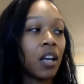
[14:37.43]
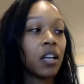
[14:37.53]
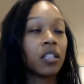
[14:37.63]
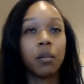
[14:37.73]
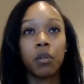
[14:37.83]

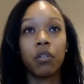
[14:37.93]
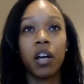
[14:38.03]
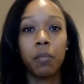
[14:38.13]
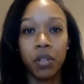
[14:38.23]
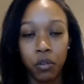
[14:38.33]
some of the right
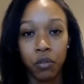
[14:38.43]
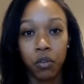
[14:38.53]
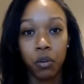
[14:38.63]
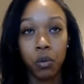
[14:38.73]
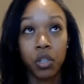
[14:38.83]
mental
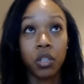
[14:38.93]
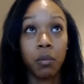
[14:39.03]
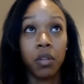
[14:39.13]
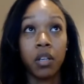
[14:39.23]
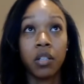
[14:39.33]
food, which is some of
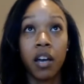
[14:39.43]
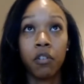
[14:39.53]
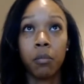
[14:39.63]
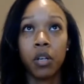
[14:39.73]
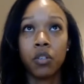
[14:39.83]
these
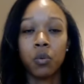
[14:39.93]
affirmations,